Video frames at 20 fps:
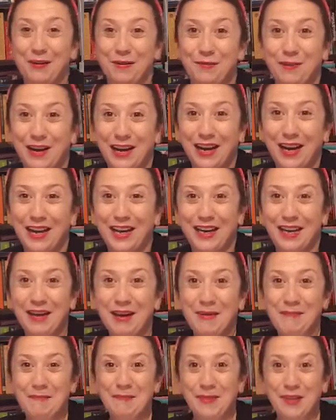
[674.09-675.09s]
if you like,
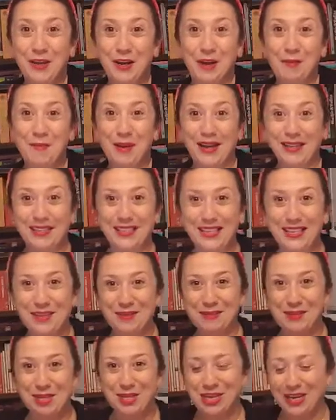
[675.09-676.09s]
go back to
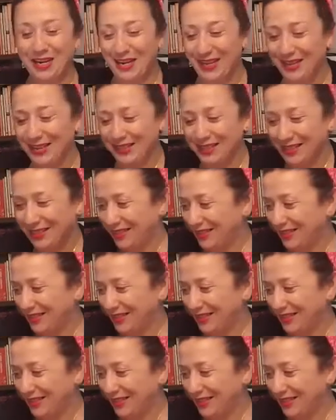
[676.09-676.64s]
your machine,